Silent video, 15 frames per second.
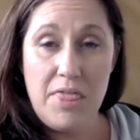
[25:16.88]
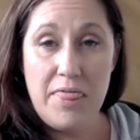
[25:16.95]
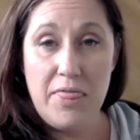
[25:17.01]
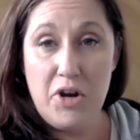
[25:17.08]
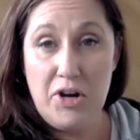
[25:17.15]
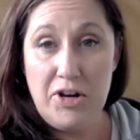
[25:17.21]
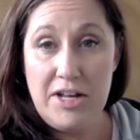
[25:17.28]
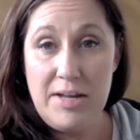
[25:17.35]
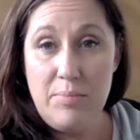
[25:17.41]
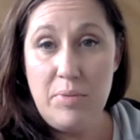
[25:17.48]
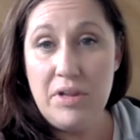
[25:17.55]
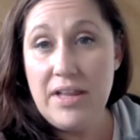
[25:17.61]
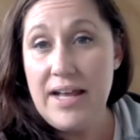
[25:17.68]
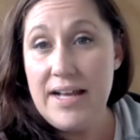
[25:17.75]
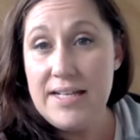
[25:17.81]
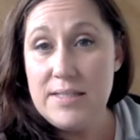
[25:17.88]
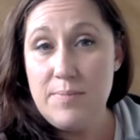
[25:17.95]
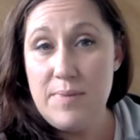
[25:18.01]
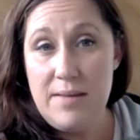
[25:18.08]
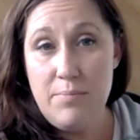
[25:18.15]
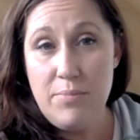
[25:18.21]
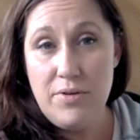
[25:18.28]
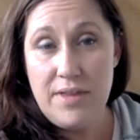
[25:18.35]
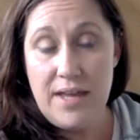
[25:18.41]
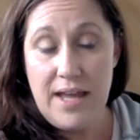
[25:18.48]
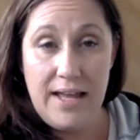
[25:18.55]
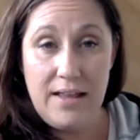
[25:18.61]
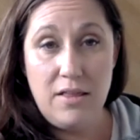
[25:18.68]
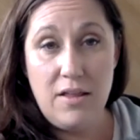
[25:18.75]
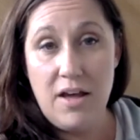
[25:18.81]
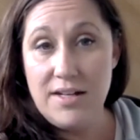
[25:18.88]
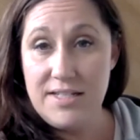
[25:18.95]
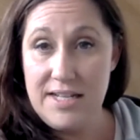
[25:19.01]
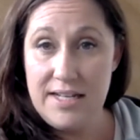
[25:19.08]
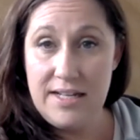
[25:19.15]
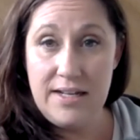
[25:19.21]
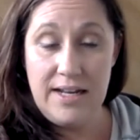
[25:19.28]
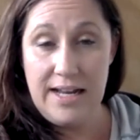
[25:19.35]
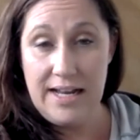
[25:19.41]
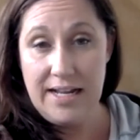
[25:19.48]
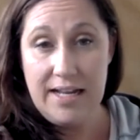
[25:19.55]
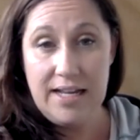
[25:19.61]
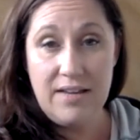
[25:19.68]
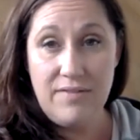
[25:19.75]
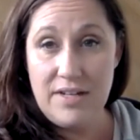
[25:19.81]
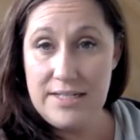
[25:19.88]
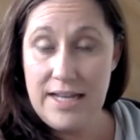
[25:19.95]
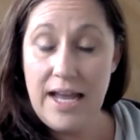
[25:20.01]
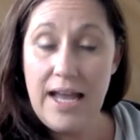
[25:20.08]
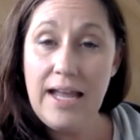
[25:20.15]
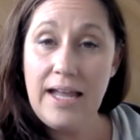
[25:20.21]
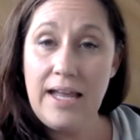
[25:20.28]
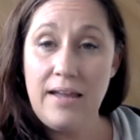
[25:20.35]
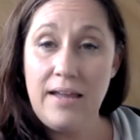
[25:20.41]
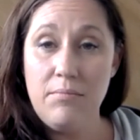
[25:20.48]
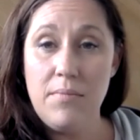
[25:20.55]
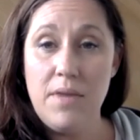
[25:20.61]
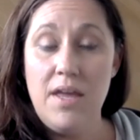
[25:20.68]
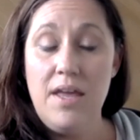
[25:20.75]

30 plus people that had logged in at any given time.